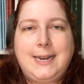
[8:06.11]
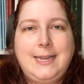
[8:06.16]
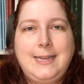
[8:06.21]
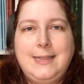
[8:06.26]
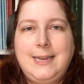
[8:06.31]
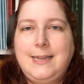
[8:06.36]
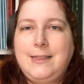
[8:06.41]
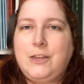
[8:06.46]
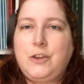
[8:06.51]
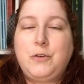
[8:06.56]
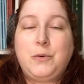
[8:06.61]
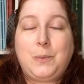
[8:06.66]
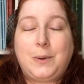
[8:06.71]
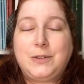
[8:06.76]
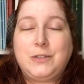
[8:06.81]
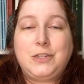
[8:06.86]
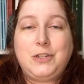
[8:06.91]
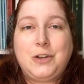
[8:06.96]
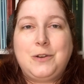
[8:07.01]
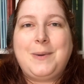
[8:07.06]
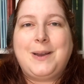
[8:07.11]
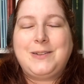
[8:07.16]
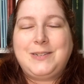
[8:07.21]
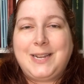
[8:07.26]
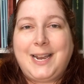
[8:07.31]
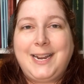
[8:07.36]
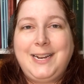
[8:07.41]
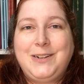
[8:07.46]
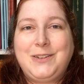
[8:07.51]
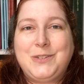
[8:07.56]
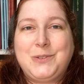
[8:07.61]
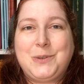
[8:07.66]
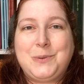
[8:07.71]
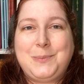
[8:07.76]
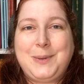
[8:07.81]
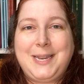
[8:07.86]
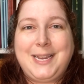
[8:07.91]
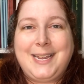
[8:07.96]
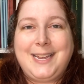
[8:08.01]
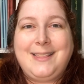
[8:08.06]
Anything that you would want to know about titles will
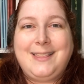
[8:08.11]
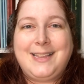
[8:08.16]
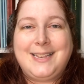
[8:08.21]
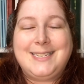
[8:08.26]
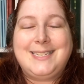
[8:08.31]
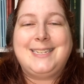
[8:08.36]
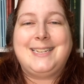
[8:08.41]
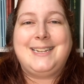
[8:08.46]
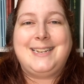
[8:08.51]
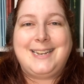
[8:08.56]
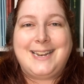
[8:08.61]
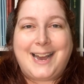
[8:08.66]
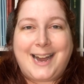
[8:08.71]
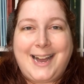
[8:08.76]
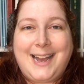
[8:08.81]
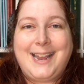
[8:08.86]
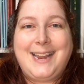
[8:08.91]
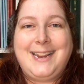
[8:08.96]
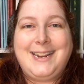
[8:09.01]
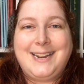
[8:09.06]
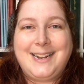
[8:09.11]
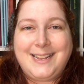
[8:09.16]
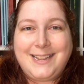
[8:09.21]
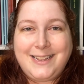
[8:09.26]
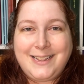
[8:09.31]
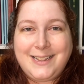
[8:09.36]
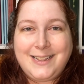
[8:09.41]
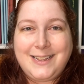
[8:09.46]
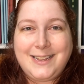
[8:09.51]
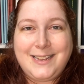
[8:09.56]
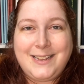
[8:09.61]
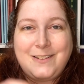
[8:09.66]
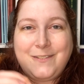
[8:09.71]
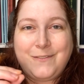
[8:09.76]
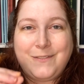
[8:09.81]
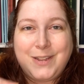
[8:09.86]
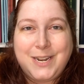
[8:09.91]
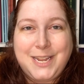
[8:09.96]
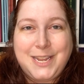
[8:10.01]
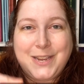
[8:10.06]
be in this
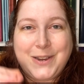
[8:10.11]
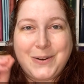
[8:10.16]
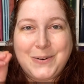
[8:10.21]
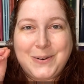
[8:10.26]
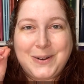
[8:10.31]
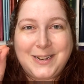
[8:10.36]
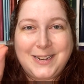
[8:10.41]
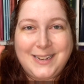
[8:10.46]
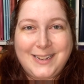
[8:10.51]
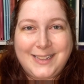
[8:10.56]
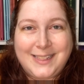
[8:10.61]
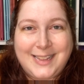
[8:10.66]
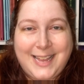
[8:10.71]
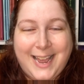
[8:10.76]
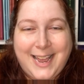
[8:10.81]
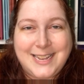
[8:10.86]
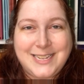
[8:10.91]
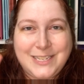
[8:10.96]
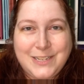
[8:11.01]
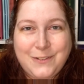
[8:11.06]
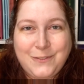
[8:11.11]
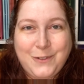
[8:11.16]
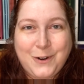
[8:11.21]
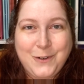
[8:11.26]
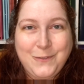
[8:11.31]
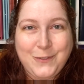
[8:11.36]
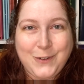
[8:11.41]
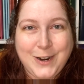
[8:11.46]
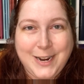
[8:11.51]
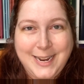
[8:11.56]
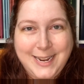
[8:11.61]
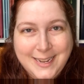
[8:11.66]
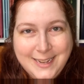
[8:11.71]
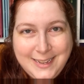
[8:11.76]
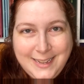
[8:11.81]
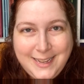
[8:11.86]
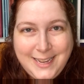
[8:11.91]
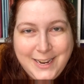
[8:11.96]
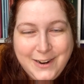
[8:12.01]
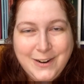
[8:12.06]
9-video class for free
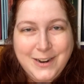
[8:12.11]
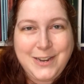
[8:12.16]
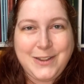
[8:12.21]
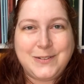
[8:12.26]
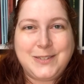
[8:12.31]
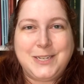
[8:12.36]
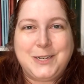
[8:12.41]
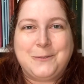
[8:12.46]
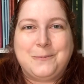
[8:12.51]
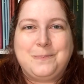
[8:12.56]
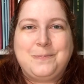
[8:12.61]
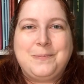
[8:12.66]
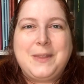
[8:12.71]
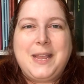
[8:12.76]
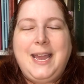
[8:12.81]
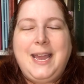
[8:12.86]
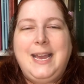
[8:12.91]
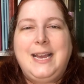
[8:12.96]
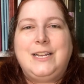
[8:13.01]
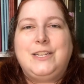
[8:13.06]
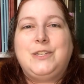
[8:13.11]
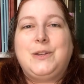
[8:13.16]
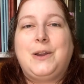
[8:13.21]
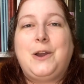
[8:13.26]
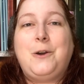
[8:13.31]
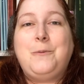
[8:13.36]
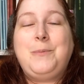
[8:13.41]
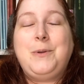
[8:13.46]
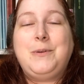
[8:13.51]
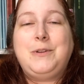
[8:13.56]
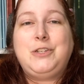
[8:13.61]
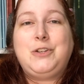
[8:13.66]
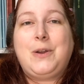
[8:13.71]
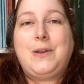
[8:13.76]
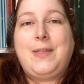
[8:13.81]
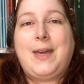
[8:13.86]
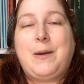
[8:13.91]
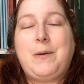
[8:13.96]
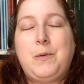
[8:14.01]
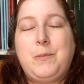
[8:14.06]
here on YouTube. So I hope you
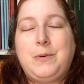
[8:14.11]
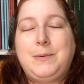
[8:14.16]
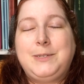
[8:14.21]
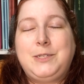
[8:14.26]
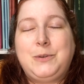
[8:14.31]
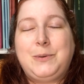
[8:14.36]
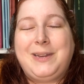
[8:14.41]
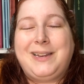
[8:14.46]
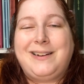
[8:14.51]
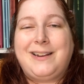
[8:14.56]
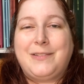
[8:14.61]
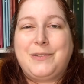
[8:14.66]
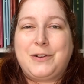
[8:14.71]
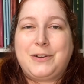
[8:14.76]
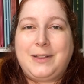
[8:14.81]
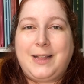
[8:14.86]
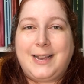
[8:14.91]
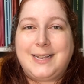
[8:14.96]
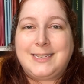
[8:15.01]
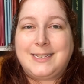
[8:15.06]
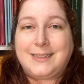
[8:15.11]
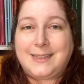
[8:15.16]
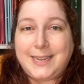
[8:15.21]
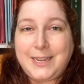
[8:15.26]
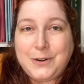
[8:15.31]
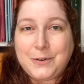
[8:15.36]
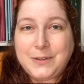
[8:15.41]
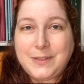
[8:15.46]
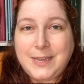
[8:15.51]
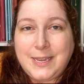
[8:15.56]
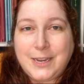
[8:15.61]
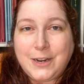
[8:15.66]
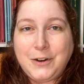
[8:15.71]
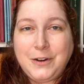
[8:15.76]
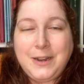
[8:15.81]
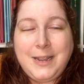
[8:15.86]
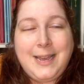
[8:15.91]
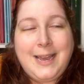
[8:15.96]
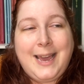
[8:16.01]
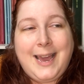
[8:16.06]
enjoy that. We will be doing another class later in the
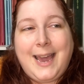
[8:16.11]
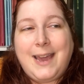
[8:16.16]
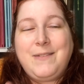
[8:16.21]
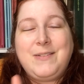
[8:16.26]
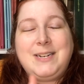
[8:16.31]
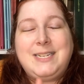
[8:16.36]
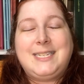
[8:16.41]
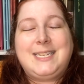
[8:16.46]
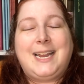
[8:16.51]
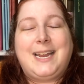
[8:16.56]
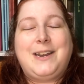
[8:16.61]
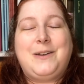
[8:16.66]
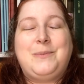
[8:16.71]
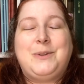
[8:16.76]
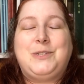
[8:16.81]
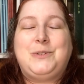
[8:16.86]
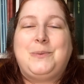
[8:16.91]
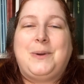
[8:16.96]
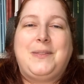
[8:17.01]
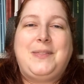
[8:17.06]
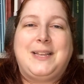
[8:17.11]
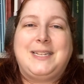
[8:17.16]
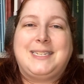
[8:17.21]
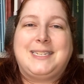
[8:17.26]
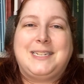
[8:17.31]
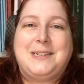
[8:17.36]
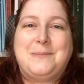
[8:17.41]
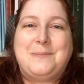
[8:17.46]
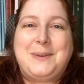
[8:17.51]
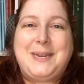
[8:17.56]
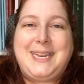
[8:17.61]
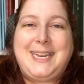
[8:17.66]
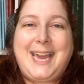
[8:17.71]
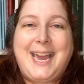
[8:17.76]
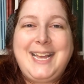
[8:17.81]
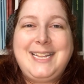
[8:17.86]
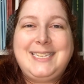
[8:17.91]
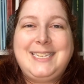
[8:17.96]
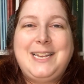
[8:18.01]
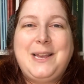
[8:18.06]
year. Haven't decided which one that's going to be
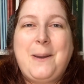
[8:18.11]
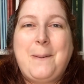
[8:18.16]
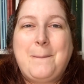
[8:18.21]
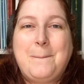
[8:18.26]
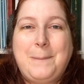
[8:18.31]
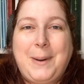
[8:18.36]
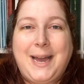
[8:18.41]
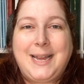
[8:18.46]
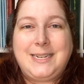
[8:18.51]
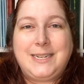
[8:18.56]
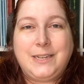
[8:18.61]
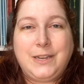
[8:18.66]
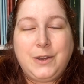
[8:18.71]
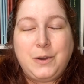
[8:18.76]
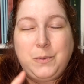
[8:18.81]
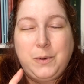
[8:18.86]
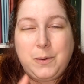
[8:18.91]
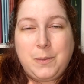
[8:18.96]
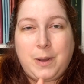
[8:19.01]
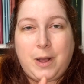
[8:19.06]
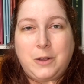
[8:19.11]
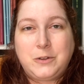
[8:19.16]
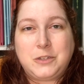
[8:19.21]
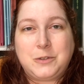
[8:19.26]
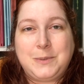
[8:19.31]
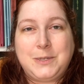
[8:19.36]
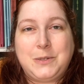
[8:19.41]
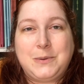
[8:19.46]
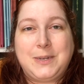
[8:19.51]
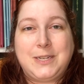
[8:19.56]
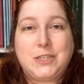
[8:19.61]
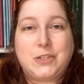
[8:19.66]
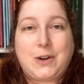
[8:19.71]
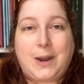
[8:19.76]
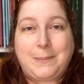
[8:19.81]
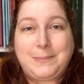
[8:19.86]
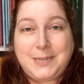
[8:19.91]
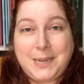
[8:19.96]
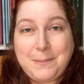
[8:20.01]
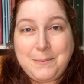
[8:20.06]
yet, but we will also be doing
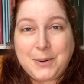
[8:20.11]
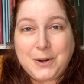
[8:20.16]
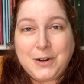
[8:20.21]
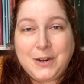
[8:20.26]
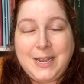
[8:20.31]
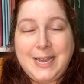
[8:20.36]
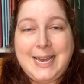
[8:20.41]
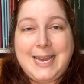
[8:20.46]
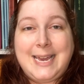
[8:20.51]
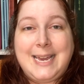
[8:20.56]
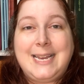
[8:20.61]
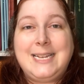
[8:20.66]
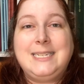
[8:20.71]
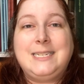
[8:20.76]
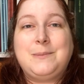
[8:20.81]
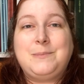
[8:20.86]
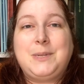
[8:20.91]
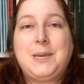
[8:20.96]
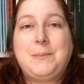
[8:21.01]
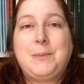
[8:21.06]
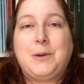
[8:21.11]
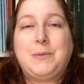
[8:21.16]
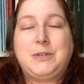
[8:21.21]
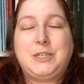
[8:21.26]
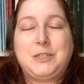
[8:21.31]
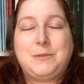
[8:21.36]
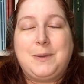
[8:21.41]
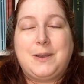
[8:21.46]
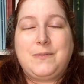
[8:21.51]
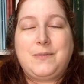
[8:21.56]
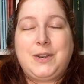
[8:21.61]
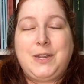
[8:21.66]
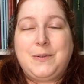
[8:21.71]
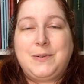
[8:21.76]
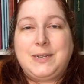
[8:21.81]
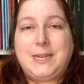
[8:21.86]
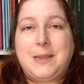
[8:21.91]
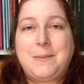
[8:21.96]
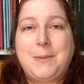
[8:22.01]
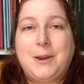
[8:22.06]
Scraptember in September, which is my
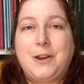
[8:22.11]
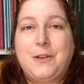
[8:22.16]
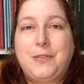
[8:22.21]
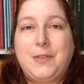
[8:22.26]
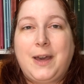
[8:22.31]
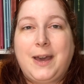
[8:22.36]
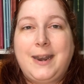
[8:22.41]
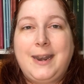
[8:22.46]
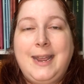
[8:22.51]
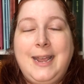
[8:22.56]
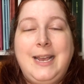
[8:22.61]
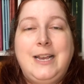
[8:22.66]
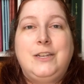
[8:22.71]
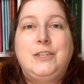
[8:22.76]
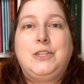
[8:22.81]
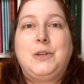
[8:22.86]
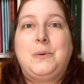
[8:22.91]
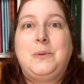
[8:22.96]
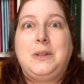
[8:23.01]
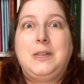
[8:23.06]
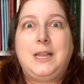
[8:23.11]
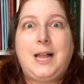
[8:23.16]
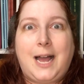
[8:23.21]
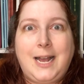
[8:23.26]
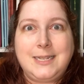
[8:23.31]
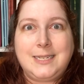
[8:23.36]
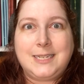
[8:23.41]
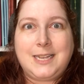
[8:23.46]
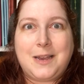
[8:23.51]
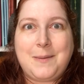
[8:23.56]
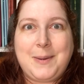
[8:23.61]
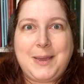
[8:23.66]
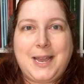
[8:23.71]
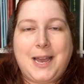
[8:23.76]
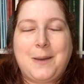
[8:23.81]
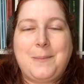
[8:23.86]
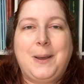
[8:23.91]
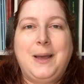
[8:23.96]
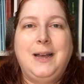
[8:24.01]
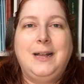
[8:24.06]
video a day marathon. So lots coming
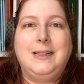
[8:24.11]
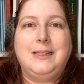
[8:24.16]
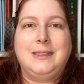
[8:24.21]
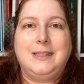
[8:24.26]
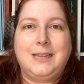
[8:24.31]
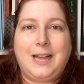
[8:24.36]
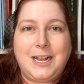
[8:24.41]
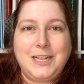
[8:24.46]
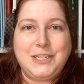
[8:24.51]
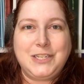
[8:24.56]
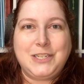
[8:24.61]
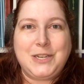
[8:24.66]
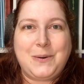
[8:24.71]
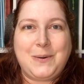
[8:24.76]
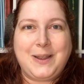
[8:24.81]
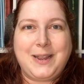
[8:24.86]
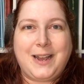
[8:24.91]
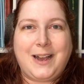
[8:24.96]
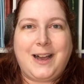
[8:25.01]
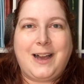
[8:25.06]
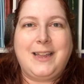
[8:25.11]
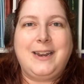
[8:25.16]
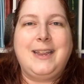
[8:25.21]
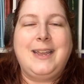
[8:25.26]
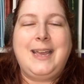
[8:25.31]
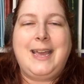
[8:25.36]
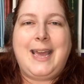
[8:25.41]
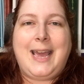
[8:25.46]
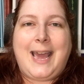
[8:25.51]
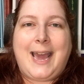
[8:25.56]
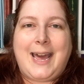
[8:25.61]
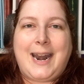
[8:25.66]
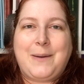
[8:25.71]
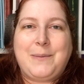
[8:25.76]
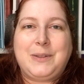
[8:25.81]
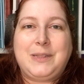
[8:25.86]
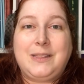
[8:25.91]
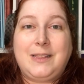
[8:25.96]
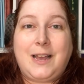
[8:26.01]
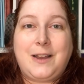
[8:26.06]
up, lots going on, and I
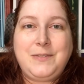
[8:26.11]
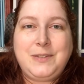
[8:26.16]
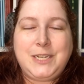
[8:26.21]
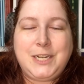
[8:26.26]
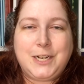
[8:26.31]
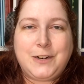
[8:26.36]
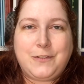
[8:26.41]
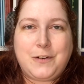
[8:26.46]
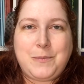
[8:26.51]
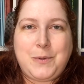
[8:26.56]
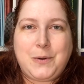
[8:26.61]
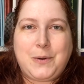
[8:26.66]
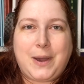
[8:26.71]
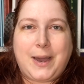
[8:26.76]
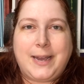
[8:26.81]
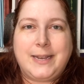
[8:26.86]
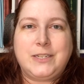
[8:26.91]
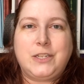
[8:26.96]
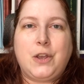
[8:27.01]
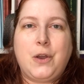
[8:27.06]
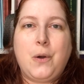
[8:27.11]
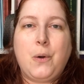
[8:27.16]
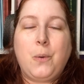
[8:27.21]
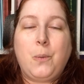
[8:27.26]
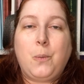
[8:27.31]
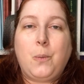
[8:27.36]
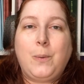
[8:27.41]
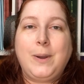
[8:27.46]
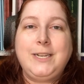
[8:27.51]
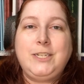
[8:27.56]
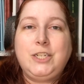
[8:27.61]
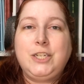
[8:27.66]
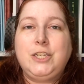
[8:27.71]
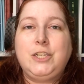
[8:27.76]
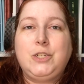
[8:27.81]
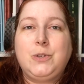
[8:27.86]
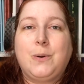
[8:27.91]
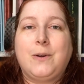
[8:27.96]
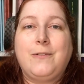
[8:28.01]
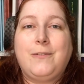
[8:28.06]
would love to hear from you guys. Which
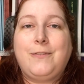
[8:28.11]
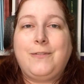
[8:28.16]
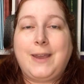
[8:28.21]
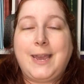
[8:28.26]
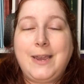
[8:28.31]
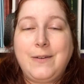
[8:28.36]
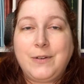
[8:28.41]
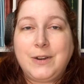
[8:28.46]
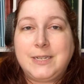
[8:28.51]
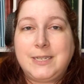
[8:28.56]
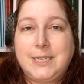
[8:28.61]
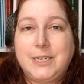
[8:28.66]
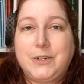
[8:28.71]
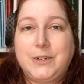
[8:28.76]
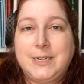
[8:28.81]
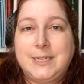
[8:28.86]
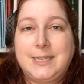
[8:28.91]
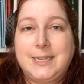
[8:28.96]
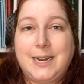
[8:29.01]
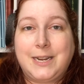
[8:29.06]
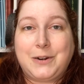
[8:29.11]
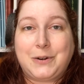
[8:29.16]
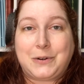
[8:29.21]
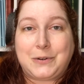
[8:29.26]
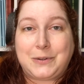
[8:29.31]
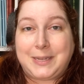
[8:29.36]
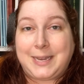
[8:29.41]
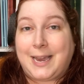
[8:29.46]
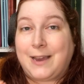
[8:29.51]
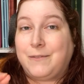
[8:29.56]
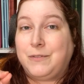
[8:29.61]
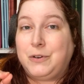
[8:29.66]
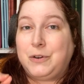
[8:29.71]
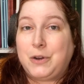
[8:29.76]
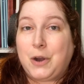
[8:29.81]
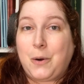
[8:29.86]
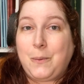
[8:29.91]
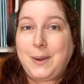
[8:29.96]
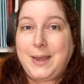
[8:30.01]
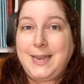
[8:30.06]
is your favorite series that I currently have
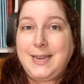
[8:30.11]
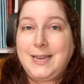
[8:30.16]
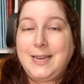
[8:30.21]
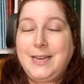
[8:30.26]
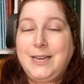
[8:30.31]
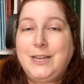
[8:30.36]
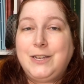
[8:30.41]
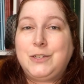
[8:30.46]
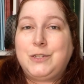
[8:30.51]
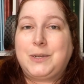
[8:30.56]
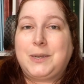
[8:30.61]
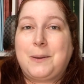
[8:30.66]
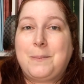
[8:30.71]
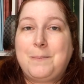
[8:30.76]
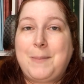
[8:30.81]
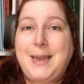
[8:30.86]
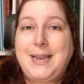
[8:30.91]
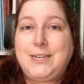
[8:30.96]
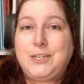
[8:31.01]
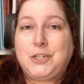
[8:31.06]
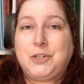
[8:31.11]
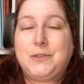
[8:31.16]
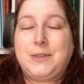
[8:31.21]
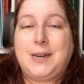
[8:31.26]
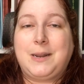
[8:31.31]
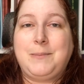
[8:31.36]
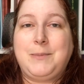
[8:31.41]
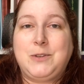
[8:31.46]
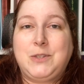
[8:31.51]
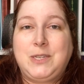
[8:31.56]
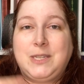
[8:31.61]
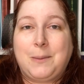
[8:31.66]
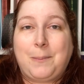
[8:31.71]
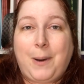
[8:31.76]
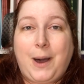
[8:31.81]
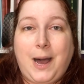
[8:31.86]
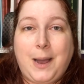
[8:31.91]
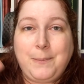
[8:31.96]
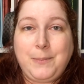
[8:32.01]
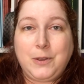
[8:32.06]
going, so I can make sure that I'm using the
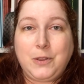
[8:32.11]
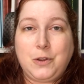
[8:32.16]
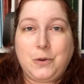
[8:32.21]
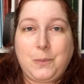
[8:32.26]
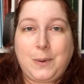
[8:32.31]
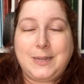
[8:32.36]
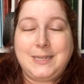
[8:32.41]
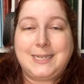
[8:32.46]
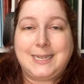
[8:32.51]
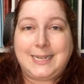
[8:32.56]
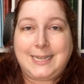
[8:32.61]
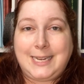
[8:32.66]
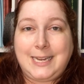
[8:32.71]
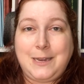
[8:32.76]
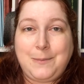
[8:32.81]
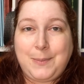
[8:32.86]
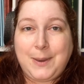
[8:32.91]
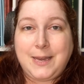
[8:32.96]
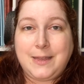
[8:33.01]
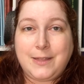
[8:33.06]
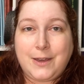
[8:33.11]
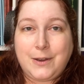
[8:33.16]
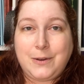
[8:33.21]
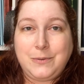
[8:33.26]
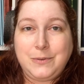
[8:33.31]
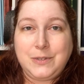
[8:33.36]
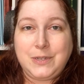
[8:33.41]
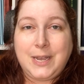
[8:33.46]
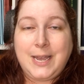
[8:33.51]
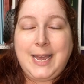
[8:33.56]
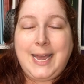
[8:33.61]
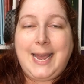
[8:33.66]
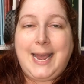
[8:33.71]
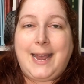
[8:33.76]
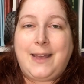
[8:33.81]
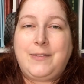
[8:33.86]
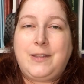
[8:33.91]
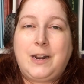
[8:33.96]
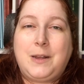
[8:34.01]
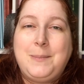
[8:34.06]
popular ones and keeping those,
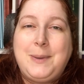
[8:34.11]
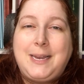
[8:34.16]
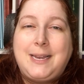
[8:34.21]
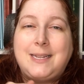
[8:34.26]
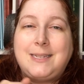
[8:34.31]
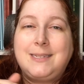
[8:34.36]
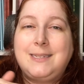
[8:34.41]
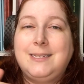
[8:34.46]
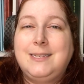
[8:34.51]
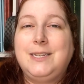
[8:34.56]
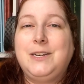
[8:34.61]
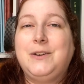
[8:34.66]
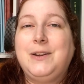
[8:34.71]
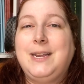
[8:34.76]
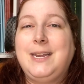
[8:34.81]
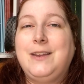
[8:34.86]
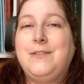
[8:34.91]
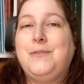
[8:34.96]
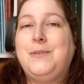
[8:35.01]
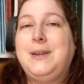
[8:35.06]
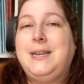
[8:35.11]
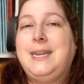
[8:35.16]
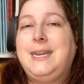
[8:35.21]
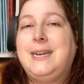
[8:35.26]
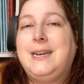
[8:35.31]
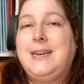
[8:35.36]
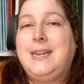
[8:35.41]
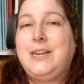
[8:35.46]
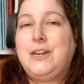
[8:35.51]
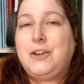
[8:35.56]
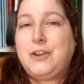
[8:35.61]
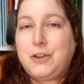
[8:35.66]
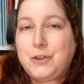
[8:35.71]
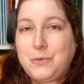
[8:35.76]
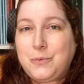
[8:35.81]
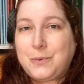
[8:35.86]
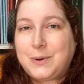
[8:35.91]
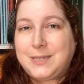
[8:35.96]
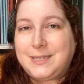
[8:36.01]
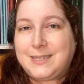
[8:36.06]
and then I'll be considering if we need any
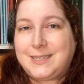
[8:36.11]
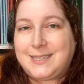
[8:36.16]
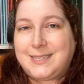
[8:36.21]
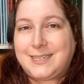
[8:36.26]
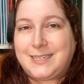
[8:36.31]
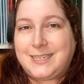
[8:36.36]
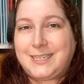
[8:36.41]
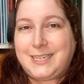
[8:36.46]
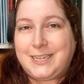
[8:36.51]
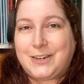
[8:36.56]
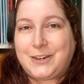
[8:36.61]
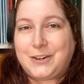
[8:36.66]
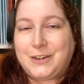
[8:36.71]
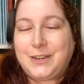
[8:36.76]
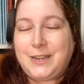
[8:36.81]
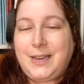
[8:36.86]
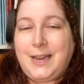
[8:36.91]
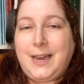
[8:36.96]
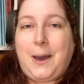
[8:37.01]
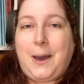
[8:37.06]
new ones this year.